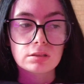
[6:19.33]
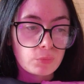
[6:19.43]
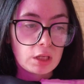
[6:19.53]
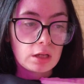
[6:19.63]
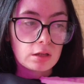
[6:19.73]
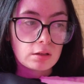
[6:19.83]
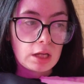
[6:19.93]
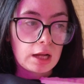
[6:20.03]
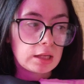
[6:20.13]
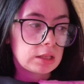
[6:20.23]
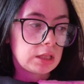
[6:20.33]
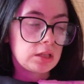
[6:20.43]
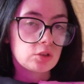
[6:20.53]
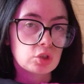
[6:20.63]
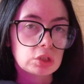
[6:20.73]
Yeah, and I
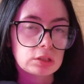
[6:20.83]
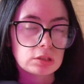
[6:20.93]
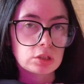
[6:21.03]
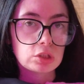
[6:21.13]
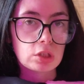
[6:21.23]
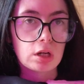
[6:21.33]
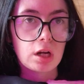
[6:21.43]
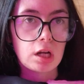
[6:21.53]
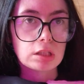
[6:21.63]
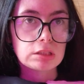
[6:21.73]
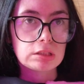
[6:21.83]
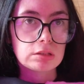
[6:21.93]
think just to start,